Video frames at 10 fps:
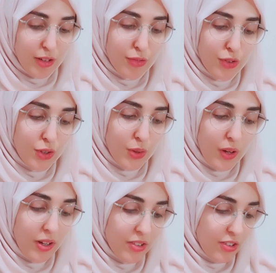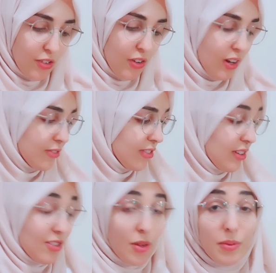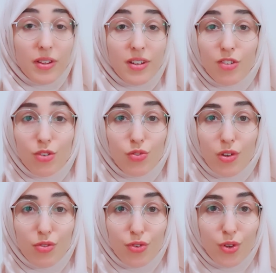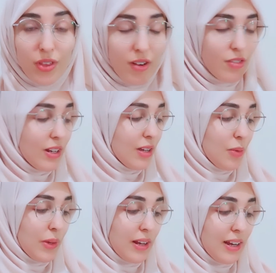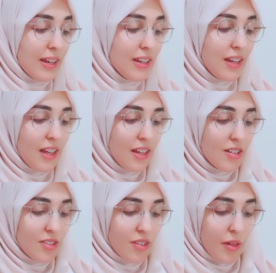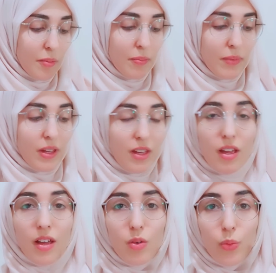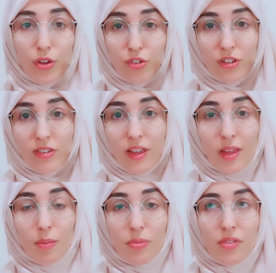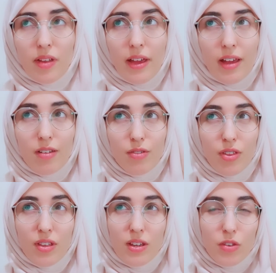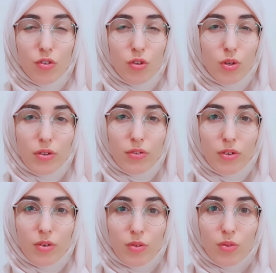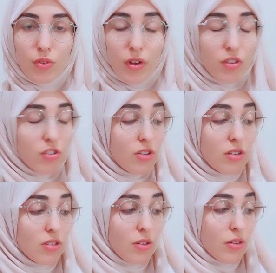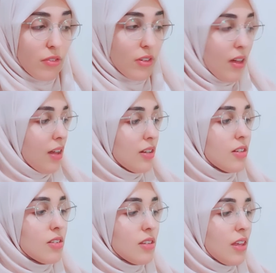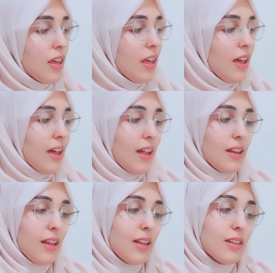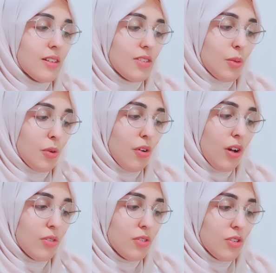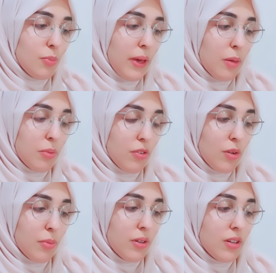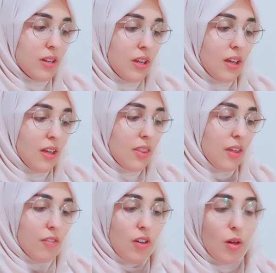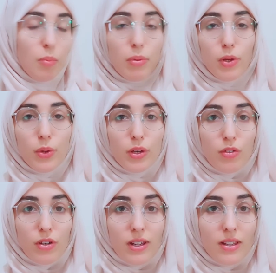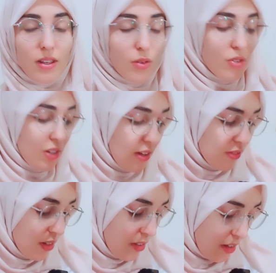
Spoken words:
few art and craft things, so I'm going to just run through that really quickly. Some washi tapes. They have, I think, two different versions, so different colours. And then some crafters paper ribbon. They've got blue and green. They also have another